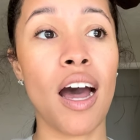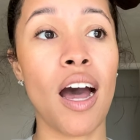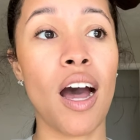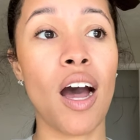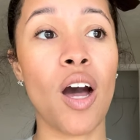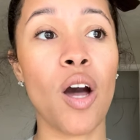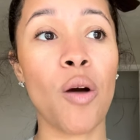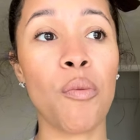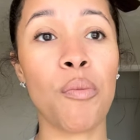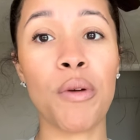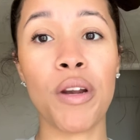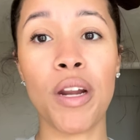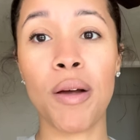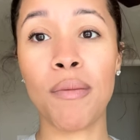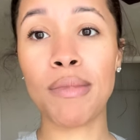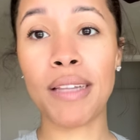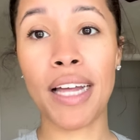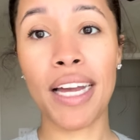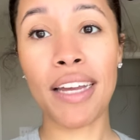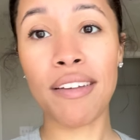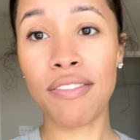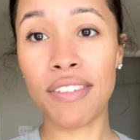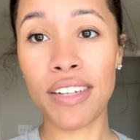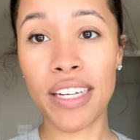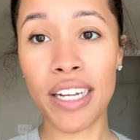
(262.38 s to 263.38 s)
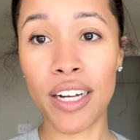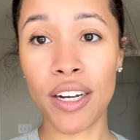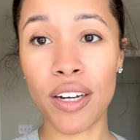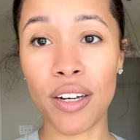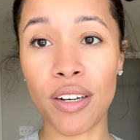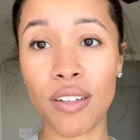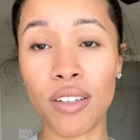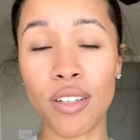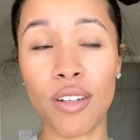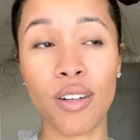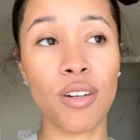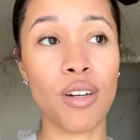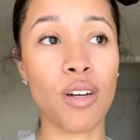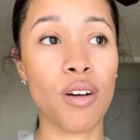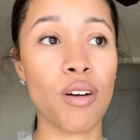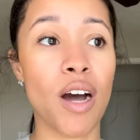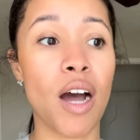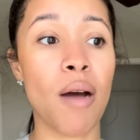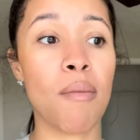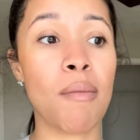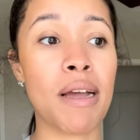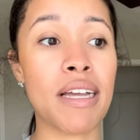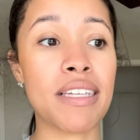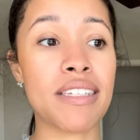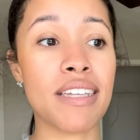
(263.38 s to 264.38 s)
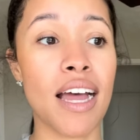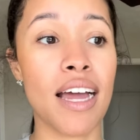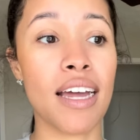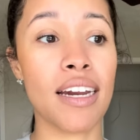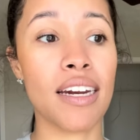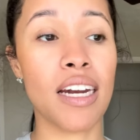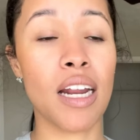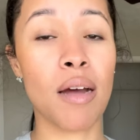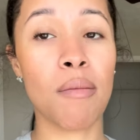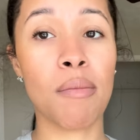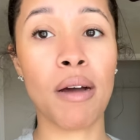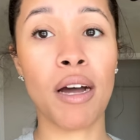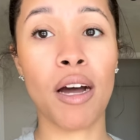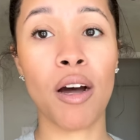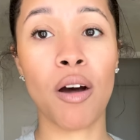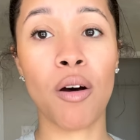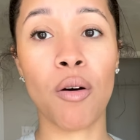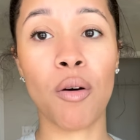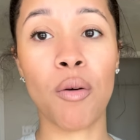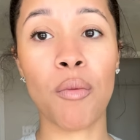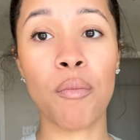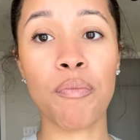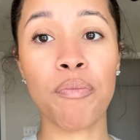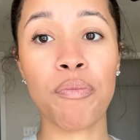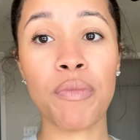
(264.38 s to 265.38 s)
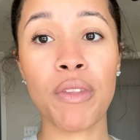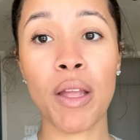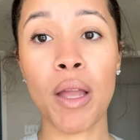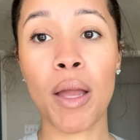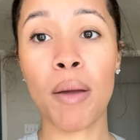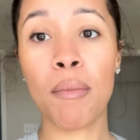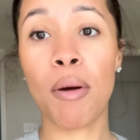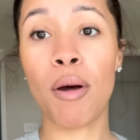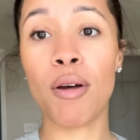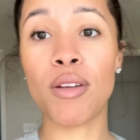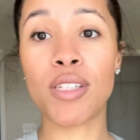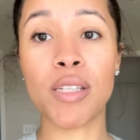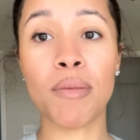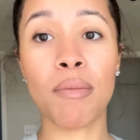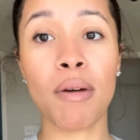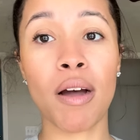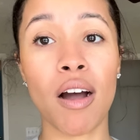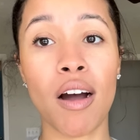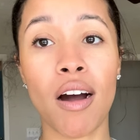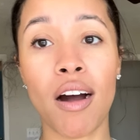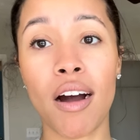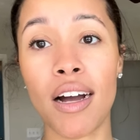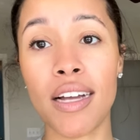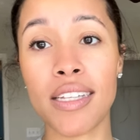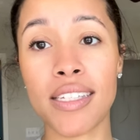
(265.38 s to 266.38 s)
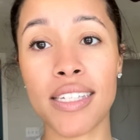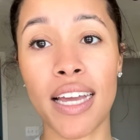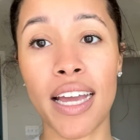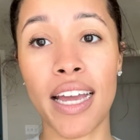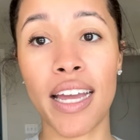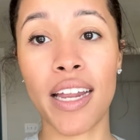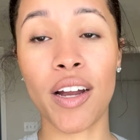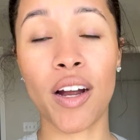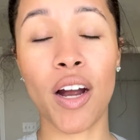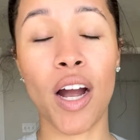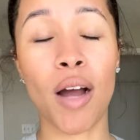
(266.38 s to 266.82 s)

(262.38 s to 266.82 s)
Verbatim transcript: open up life in here. You know, I'm excited about posting my content in here.